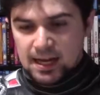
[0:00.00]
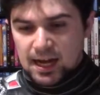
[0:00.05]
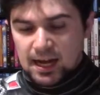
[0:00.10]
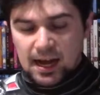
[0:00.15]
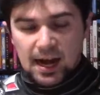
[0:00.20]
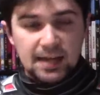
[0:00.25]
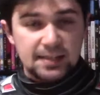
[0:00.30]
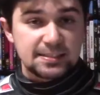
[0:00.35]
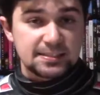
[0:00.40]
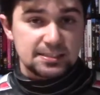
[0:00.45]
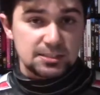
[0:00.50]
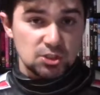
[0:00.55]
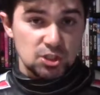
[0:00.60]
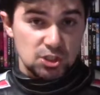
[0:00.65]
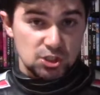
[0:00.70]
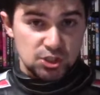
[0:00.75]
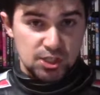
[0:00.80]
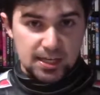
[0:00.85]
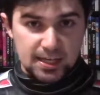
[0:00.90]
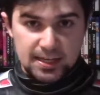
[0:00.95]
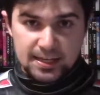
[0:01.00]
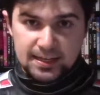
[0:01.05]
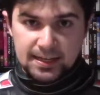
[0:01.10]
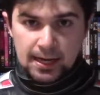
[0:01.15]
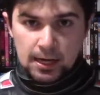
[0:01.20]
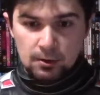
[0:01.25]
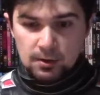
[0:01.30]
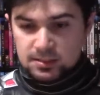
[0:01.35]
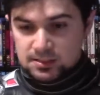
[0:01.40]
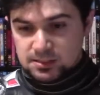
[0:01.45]
I highly suggest checking it
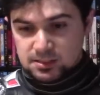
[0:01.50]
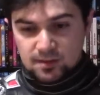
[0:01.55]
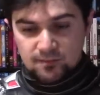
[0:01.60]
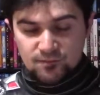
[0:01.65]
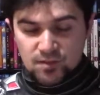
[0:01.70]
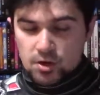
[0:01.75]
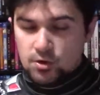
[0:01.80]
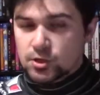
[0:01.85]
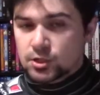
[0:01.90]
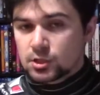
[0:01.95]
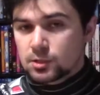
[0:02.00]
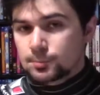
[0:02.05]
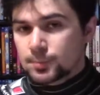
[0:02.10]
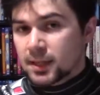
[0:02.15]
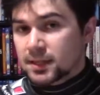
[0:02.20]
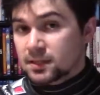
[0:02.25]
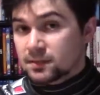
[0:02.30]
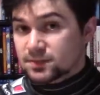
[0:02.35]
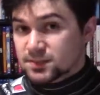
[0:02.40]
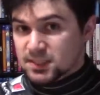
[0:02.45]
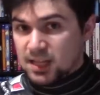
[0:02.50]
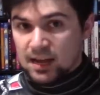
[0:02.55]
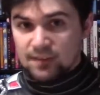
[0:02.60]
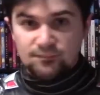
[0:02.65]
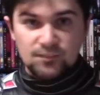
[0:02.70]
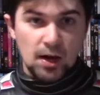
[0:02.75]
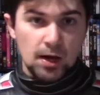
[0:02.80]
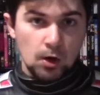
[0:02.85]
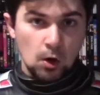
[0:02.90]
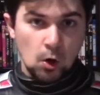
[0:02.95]
out, as it's a very good blend of
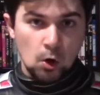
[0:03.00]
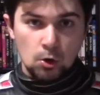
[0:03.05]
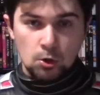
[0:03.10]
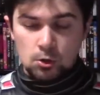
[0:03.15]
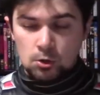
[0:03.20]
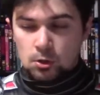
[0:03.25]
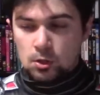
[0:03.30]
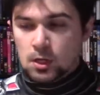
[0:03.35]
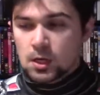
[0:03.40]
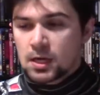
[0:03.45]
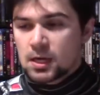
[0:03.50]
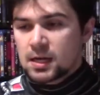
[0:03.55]
sci-fi horror,